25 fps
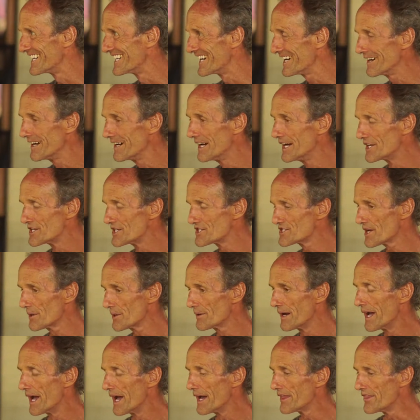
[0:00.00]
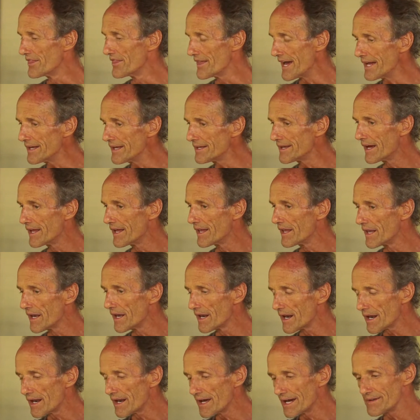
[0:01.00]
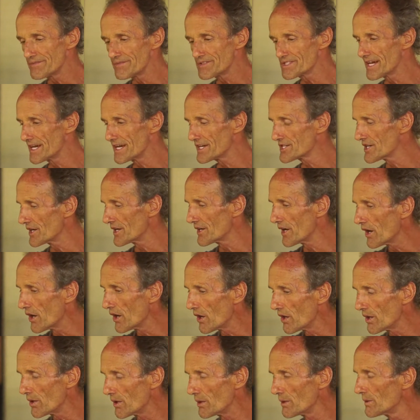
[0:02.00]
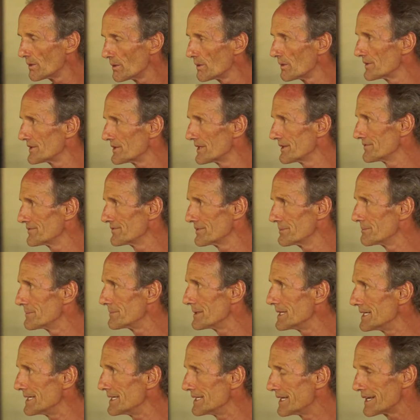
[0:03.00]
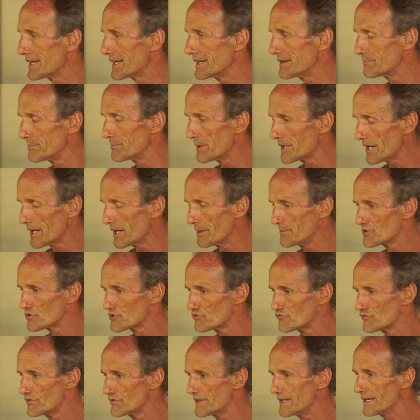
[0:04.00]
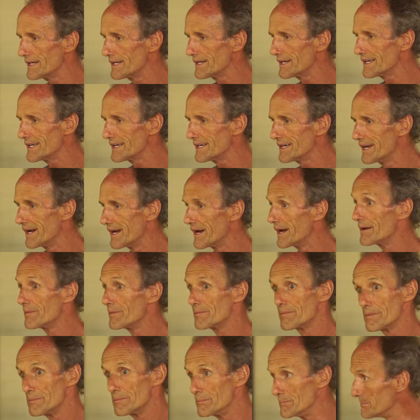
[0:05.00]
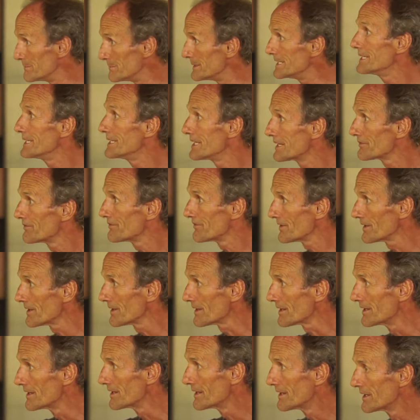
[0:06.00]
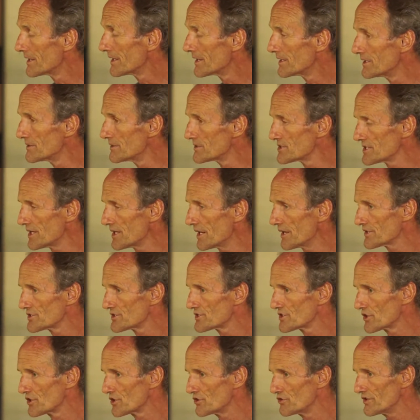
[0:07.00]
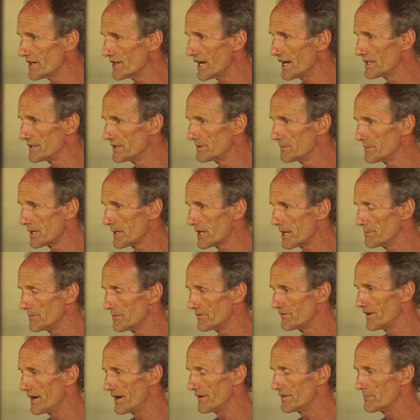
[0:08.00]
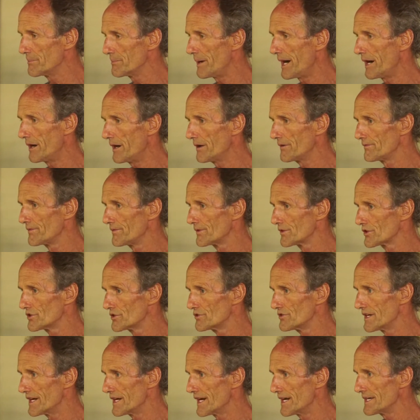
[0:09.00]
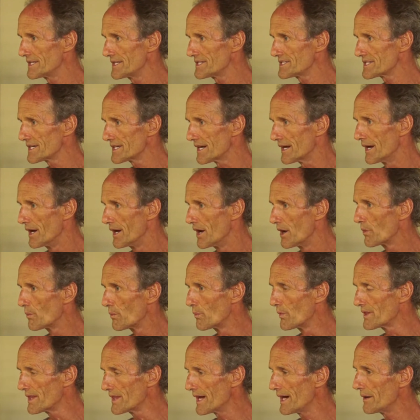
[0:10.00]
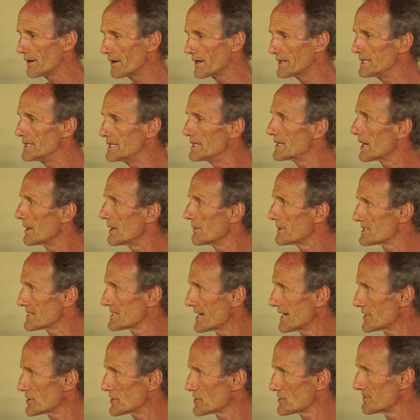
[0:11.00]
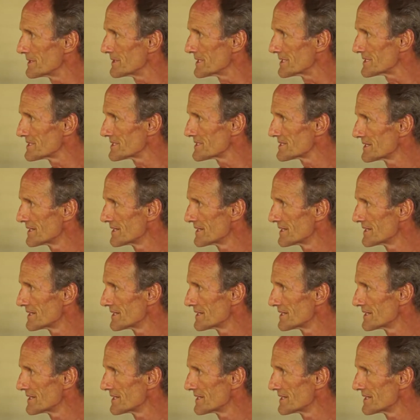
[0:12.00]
You know? So then life takes on a whole different meaning. It becomes really meaningful. You start to create, you become a very powerful creator without an ego attachment,